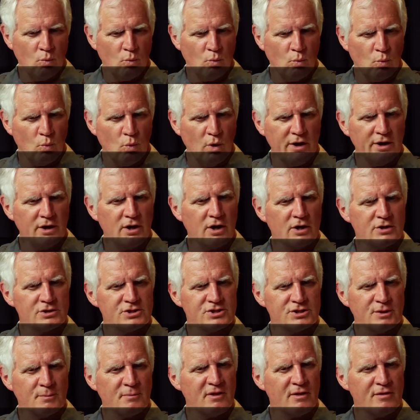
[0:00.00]
What are
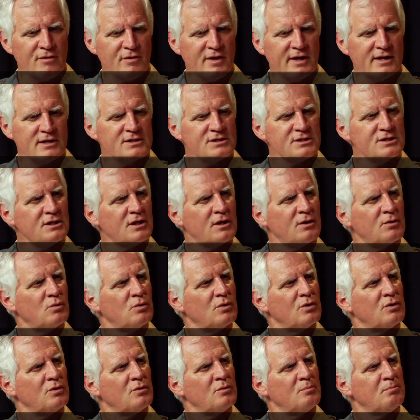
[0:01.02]
some of the things that
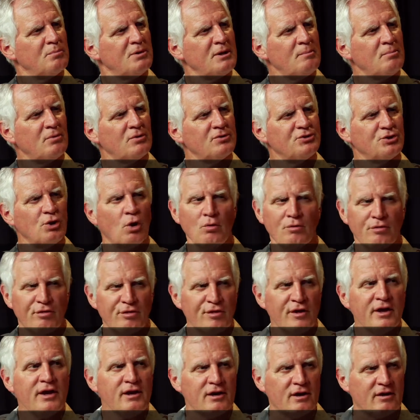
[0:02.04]
people don't
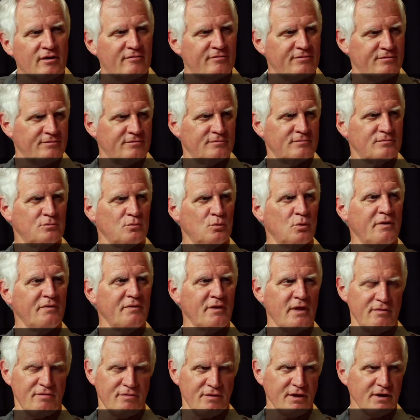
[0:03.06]
think of when
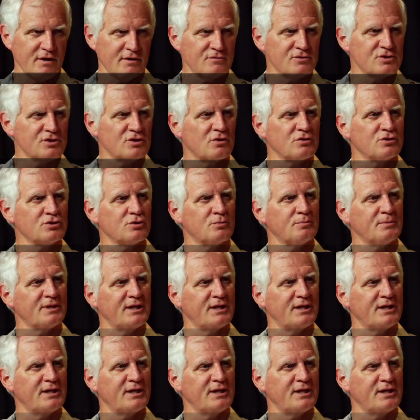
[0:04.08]
they think of social